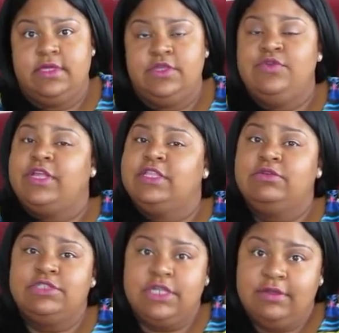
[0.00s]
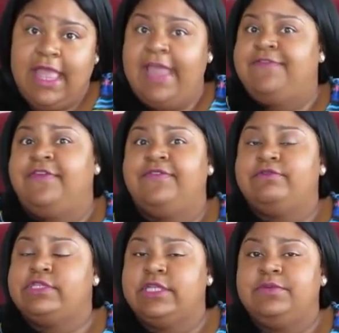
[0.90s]
You can lose your life if
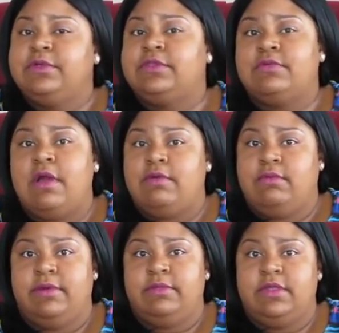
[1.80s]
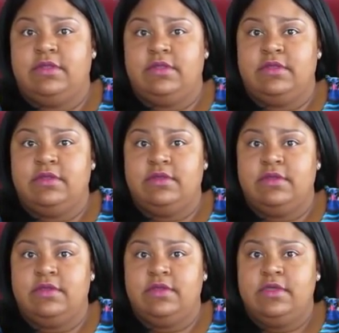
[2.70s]
you sleep with the wrong woman.
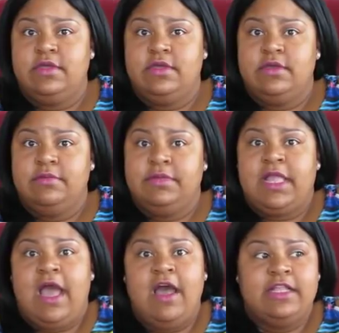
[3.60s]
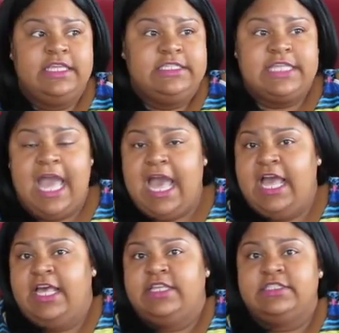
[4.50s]
But all these
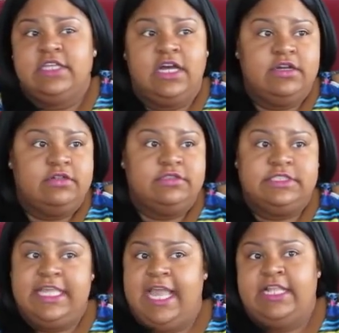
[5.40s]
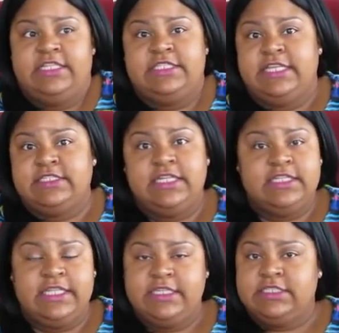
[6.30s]
guys, uncles, daddies that's
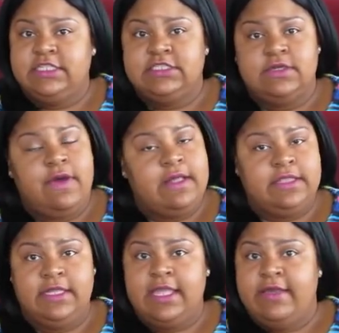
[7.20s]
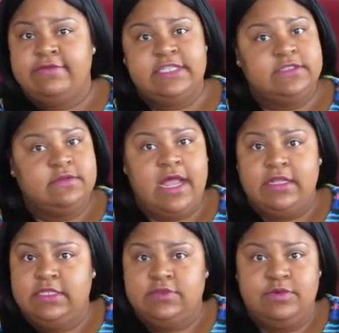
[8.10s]
telling their sons to go out there and have sex with all
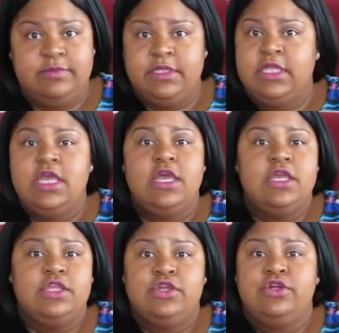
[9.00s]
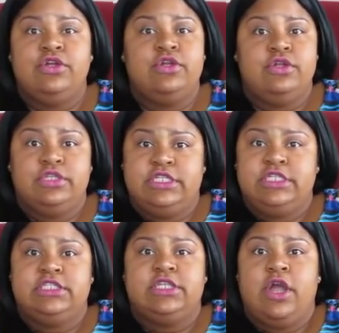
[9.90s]
these women, you're
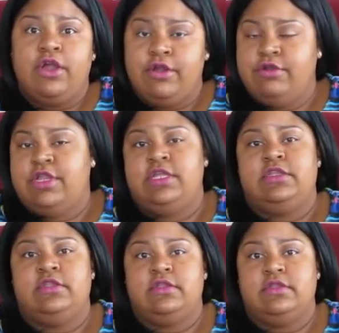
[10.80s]
just hurting